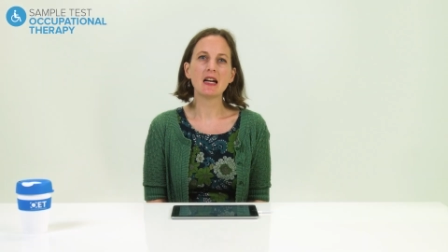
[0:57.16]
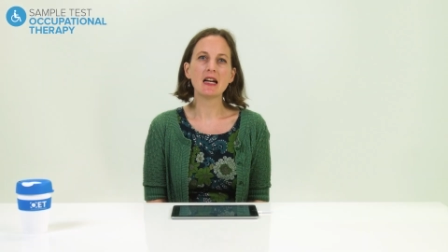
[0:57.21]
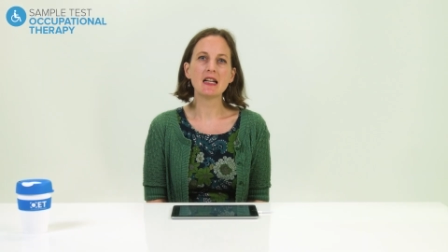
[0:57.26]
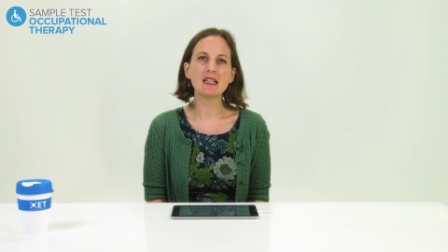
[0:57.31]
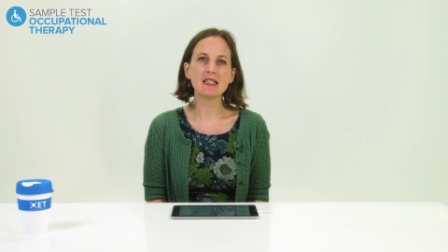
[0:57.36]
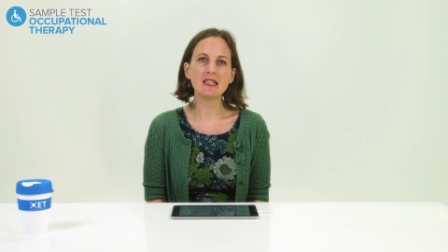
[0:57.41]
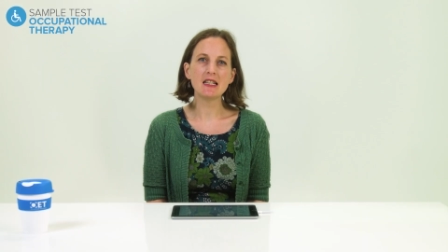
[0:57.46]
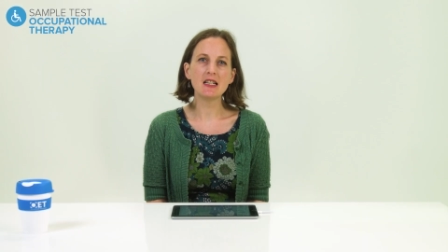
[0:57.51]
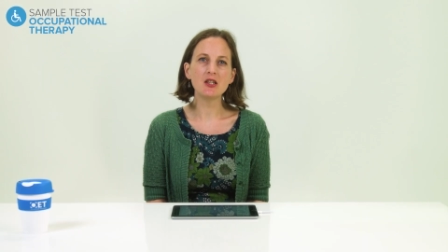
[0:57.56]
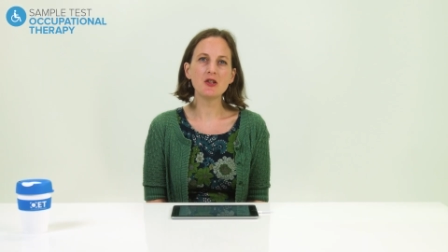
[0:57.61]

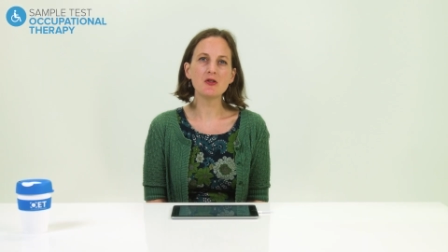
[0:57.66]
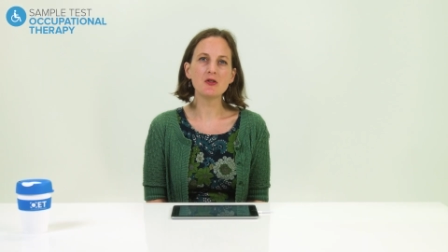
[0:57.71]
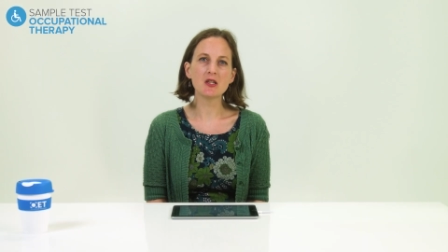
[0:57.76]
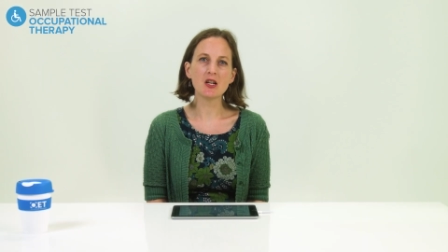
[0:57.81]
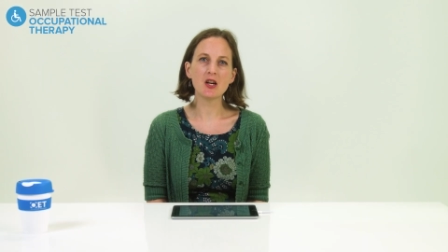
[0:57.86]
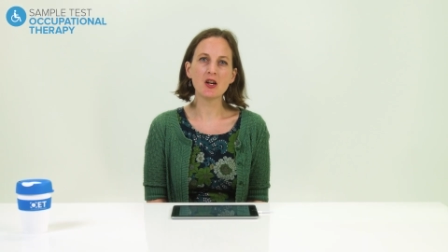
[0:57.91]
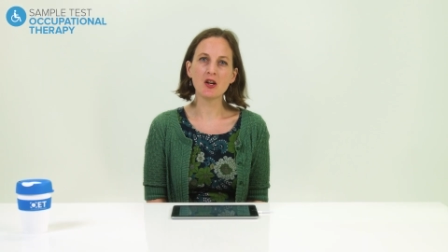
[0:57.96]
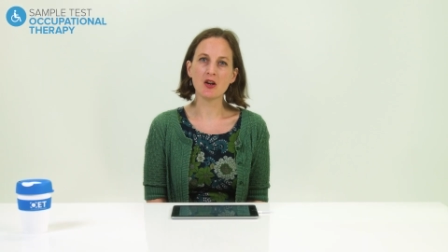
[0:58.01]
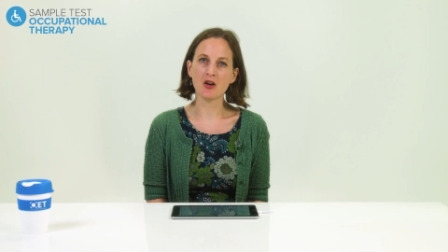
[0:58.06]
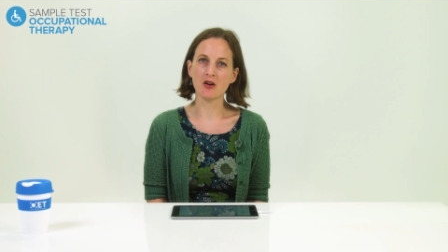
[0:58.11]
Until you
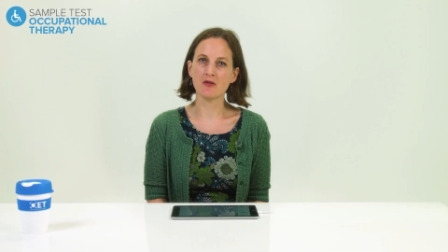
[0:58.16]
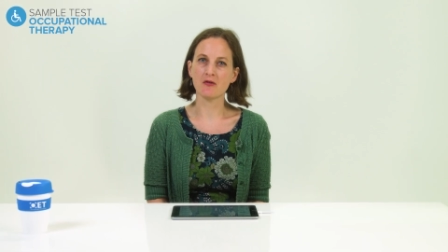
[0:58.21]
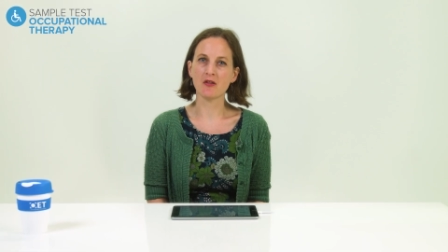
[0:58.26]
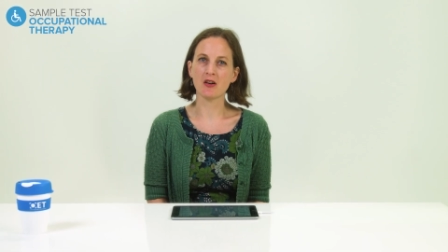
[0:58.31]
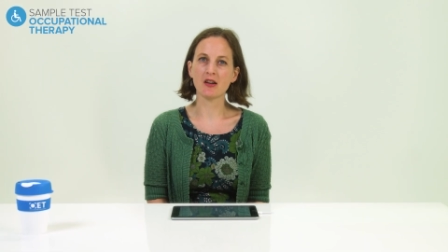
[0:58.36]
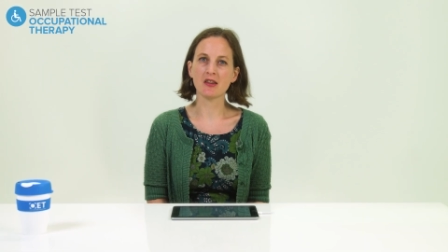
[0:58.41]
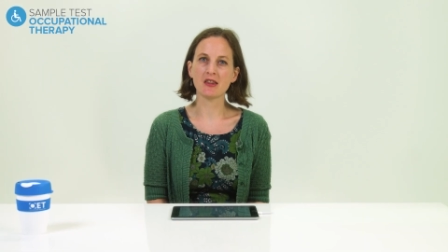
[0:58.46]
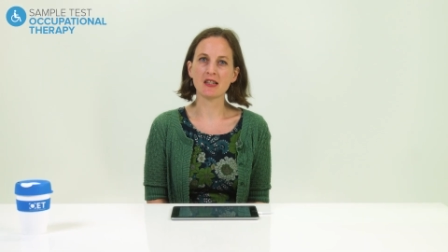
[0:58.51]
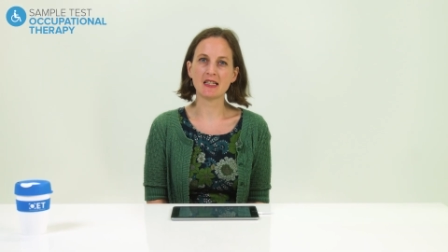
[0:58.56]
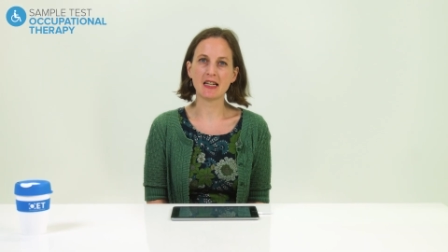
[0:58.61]
turn
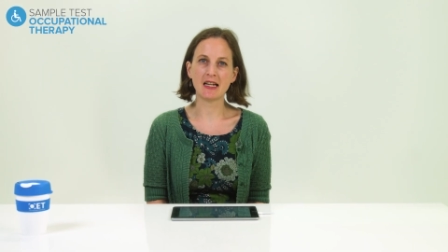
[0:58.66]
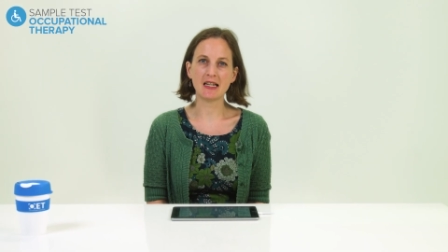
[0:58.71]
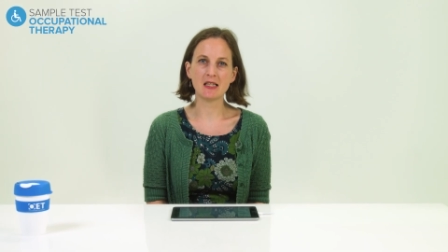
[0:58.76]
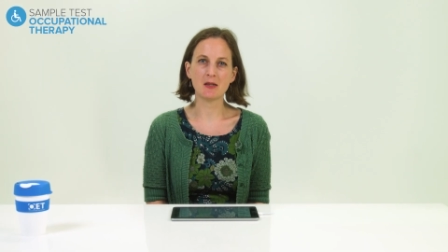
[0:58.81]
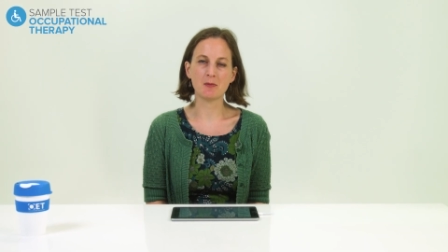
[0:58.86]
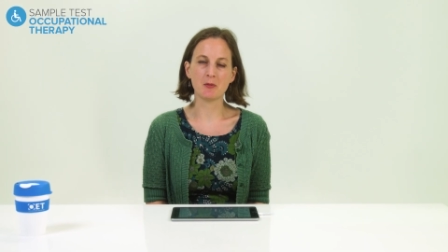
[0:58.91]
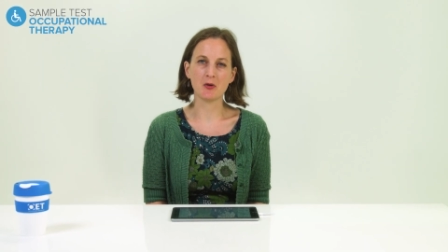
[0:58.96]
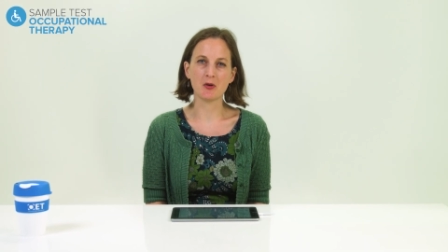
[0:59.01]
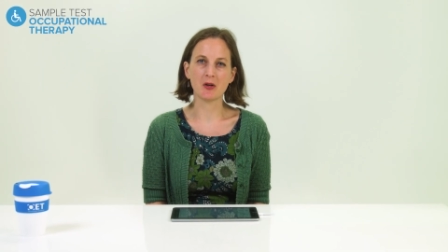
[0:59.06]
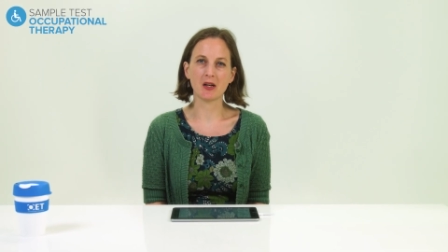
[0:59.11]
over the
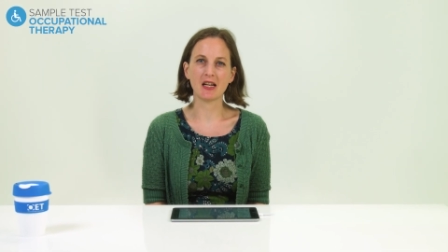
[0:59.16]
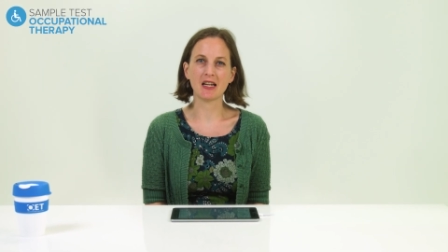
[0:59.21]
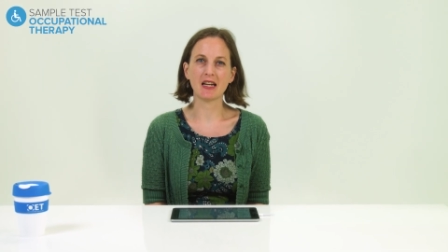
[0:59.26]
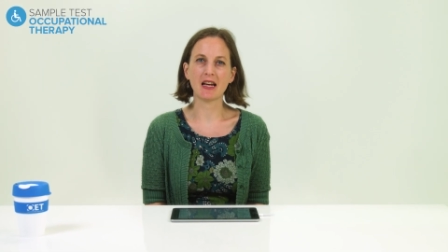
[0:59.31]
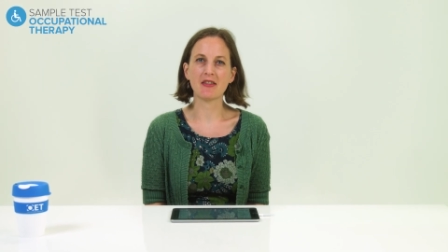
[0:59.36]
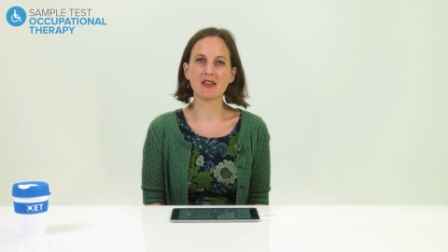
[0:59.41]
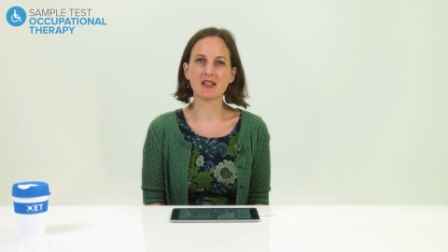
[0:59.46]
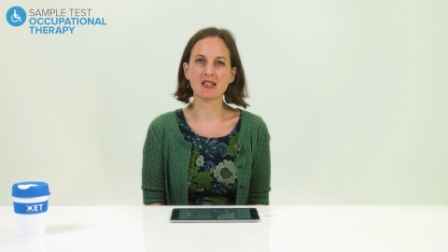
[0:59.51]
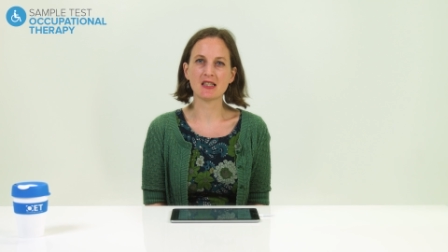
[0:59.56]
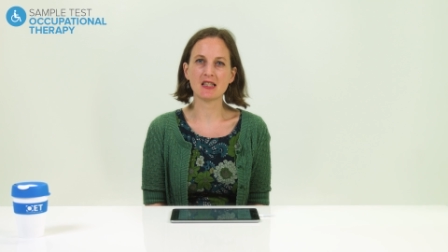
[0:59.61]
test booklet
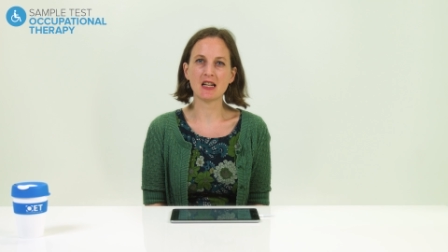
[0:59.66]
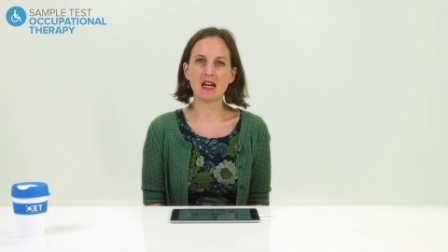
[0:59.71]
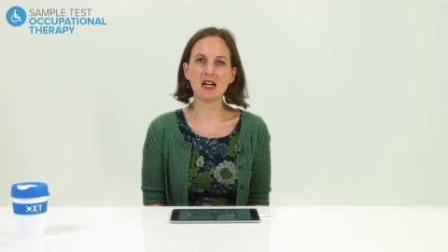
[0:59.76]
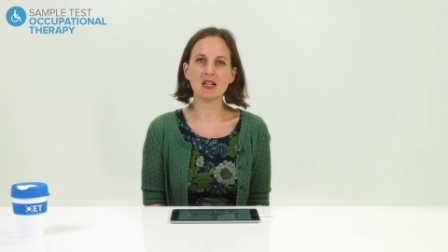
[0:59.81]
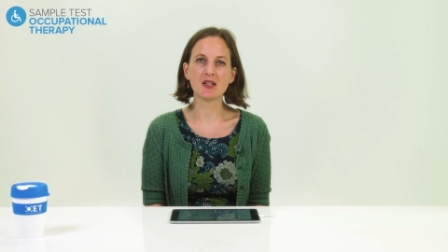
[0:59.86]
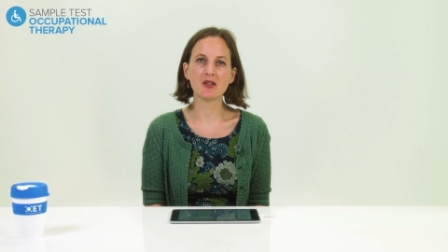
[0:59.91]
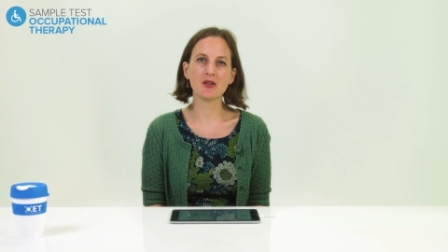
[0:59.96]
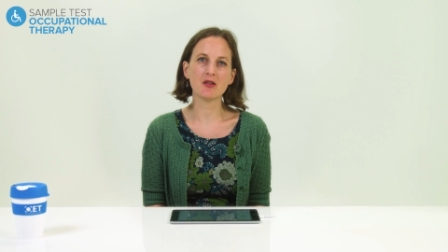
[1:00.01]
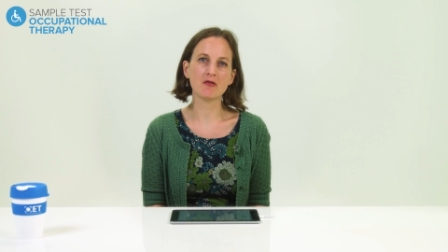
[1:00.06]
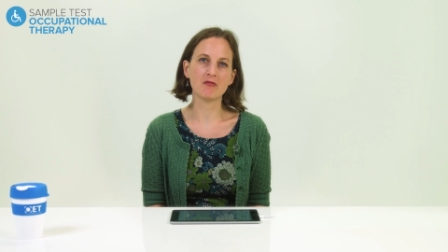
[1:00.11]
at the
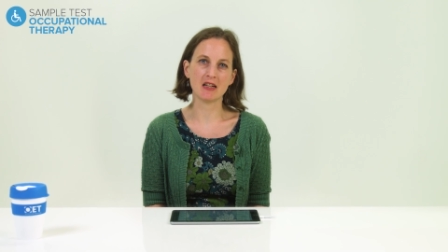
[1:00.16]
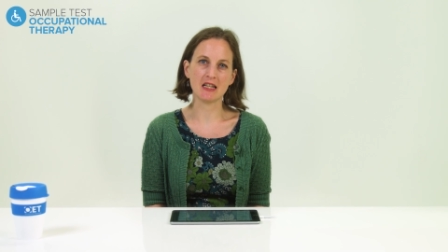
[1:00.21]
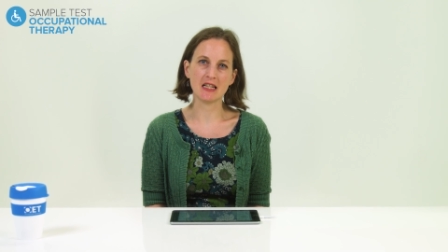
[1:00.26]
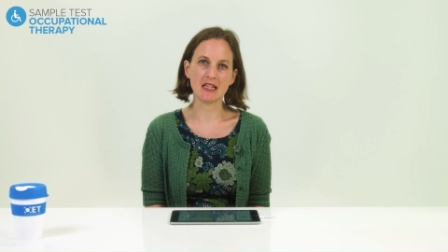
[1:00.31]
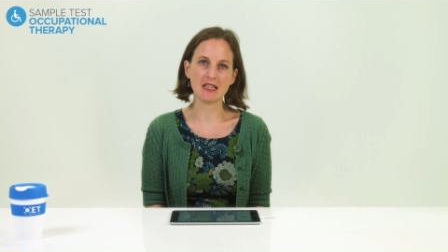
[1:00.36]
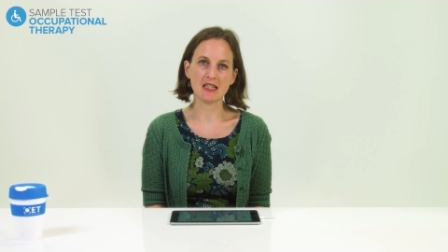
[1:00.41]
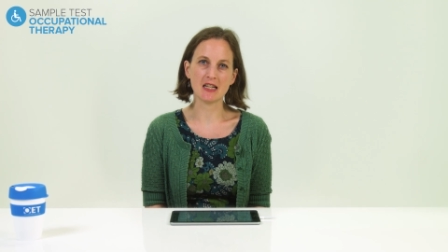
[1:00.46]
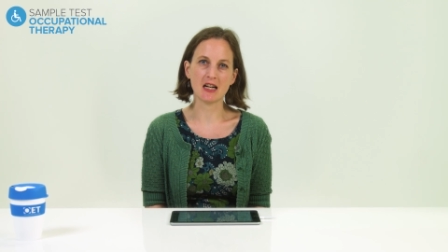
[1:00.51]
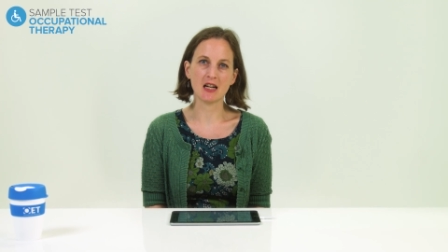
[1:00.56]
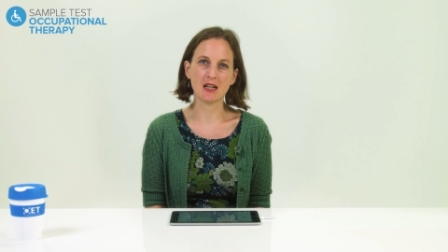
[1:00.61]
start of the
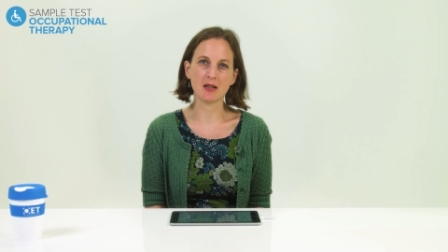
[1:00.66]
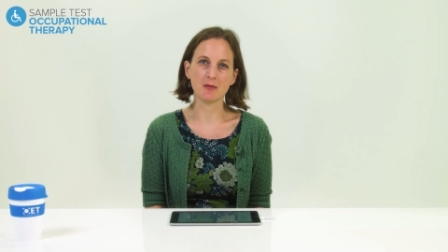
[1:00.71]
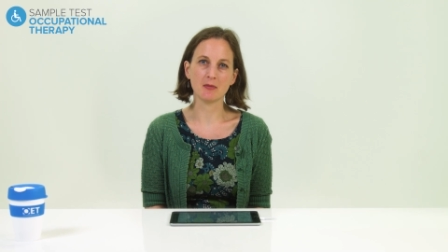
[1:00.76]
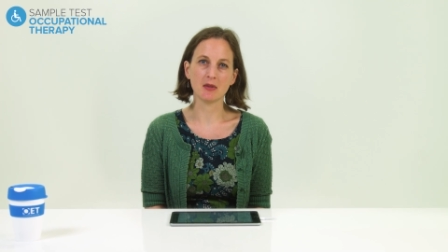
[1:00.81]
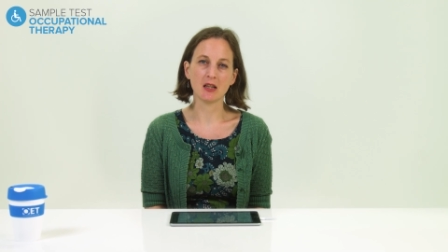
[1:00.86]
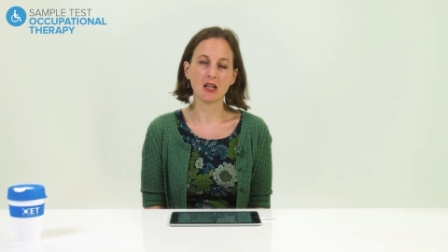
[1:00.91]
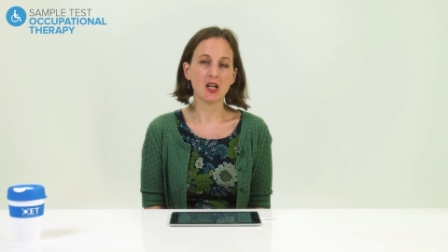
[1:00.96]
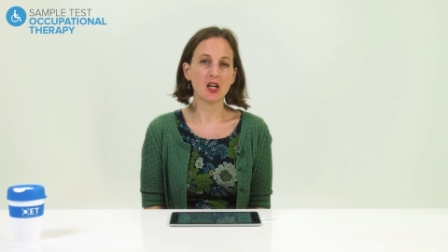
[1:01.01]
reading time,